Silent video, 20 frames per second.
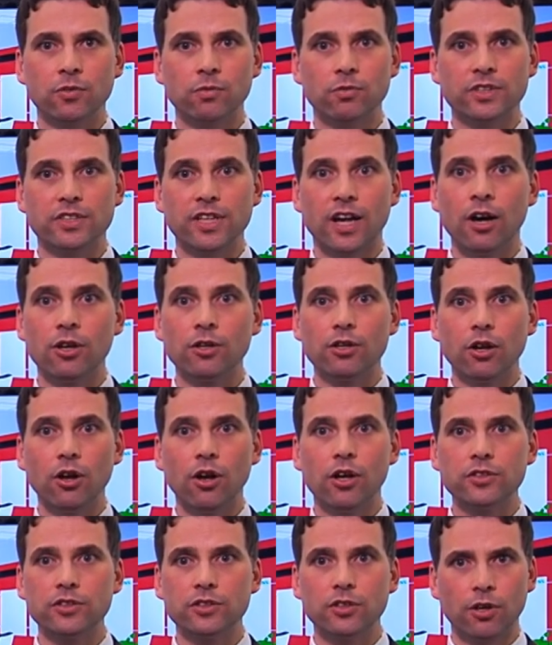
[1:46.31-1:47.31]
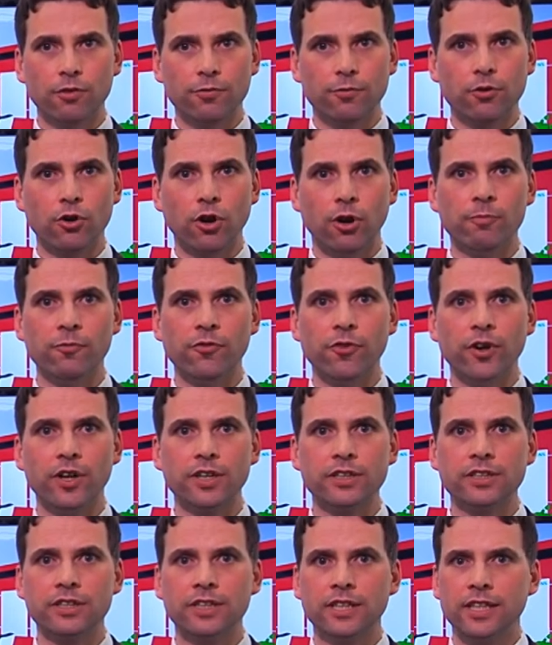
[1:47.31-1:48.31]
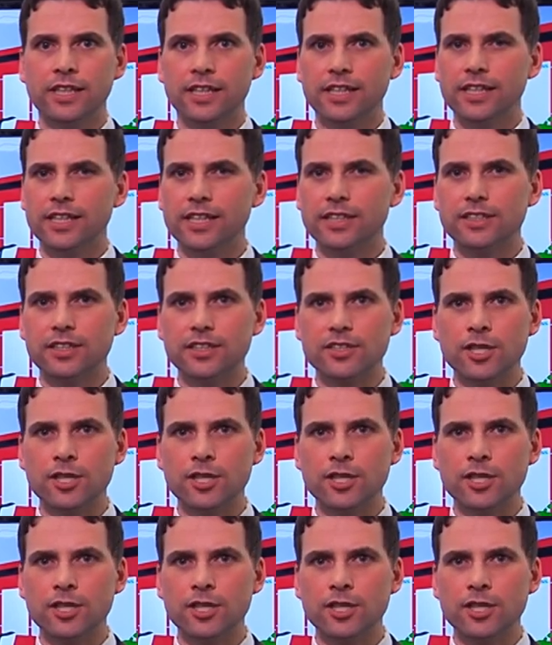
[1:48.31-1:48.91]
without loss of comfort is a